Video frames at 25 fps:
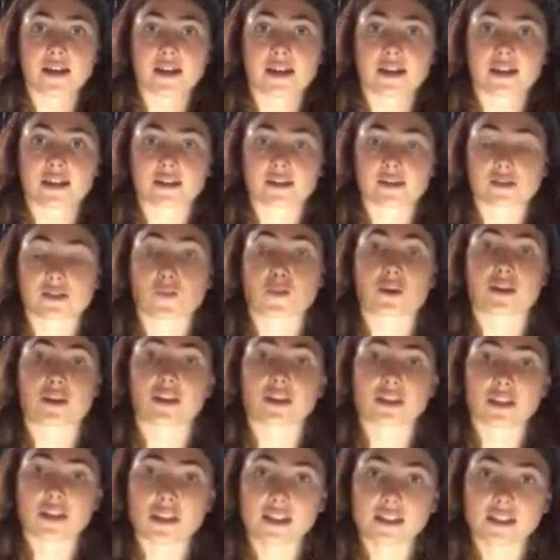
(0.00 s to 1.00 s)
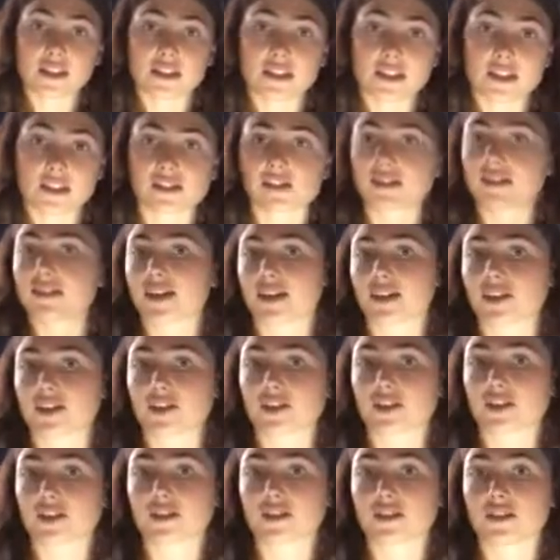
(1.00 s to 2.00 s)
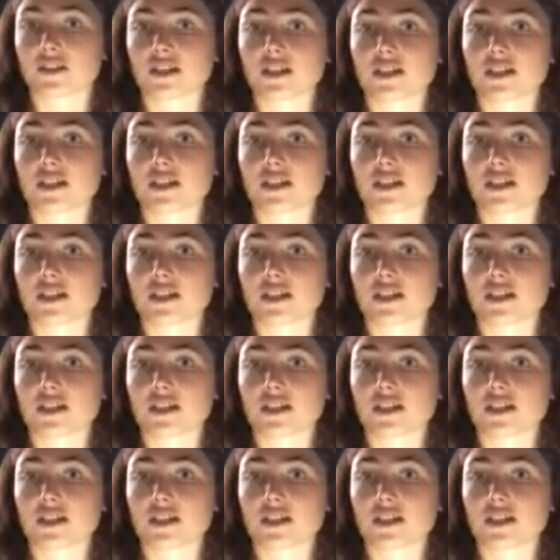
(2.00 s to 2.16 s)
is within each section.